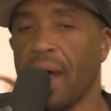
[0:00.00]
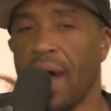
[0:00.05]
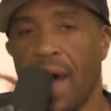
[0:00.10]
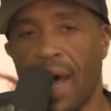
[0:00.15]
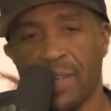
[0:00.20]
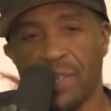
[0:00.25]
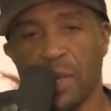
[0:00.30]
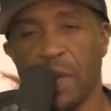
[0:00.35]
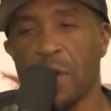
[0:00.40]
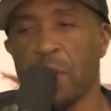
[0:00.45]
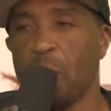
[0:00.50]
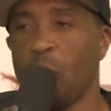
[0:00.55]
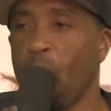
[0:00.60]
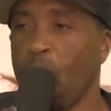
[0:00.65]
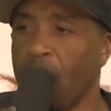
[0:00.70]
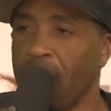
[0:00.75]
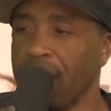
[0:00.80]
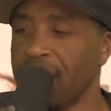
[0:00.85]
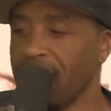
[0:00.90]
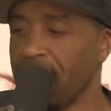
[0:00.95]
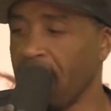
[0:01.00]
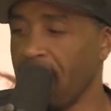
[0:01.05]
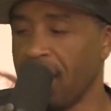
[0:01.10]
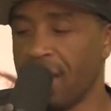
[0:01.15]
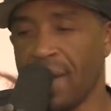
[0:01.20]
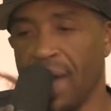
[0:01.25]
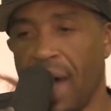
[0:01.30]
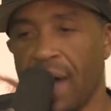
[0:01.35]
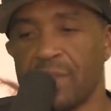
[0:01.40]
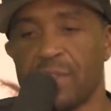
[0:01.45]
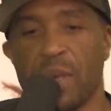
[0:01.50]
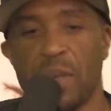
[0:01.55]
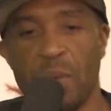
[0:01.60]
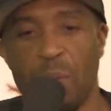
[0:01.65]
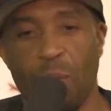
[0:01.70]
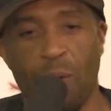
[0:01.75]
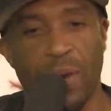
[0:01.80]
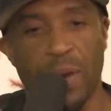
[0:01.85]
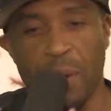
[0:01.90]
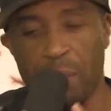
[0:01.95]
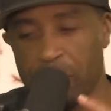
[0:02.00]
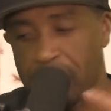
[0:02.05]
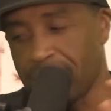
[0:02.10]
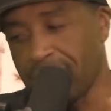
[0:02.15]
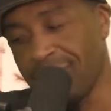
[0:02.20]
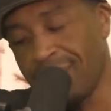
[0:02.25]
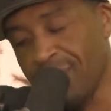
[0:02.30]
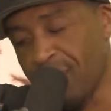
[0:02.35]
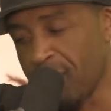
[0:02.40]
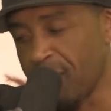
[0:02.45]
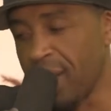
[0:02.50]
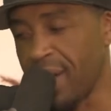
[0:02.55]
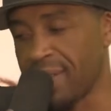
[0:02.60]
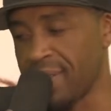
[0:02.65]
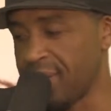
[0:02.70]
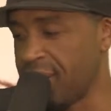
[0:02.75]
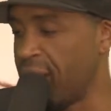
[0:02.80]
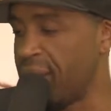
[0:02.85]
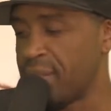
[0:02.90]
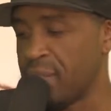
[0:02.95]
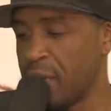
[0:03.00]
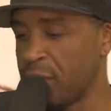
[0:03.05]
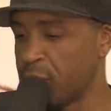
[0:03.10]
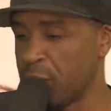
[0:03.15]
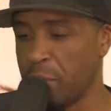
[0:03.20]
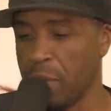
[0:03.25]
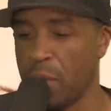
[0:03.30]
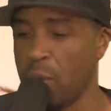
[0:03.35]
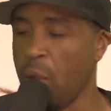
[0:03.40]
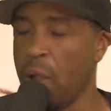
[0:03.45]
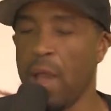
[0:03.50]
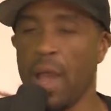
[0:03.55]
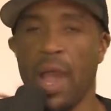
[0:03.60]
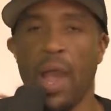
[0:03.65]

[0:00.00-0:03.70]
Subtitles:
I'll tell you one in particular that stands out to me,